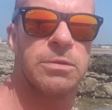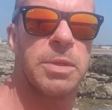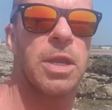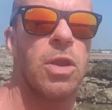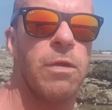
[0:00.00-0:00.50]
There's
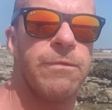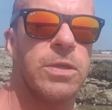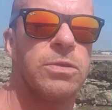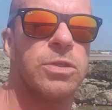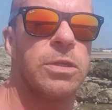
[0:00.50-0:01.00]
been a lot of
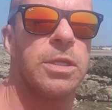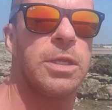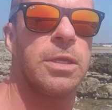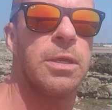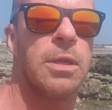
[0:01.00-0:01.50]
views on
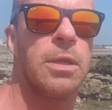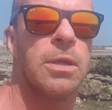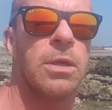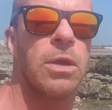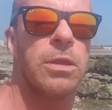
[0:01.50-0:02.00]
the
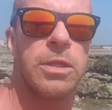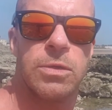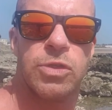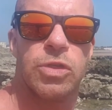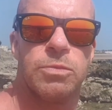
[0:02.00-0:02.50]

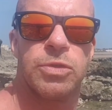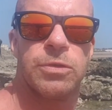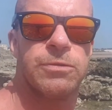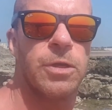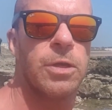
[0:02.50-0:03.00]
YouTube
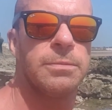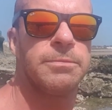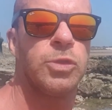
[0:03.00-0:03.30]
so far.